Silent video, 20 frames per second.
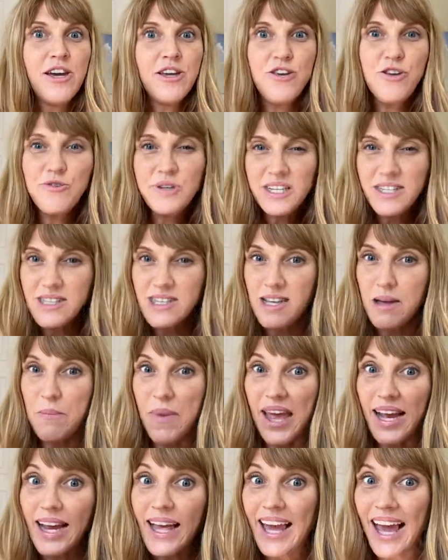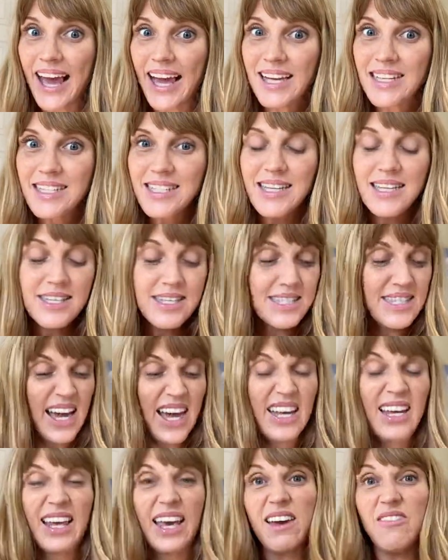You can submit cases
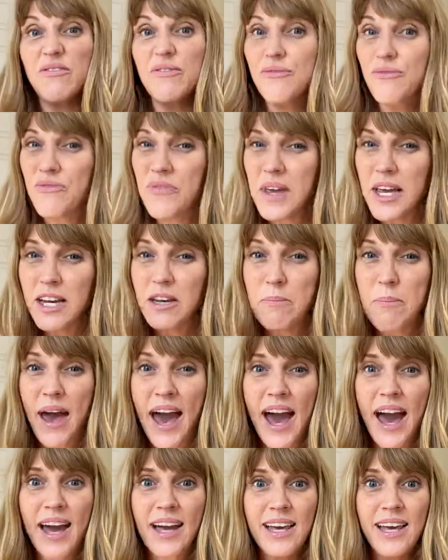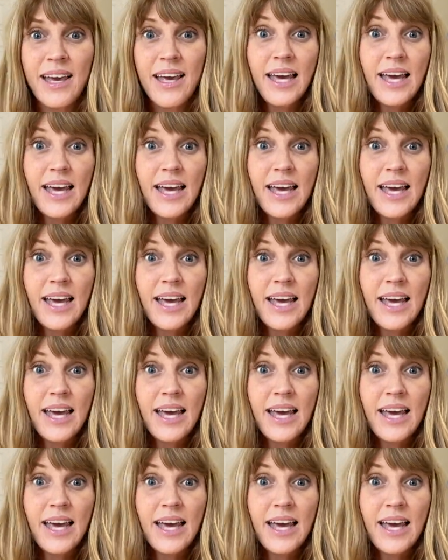and get feedback.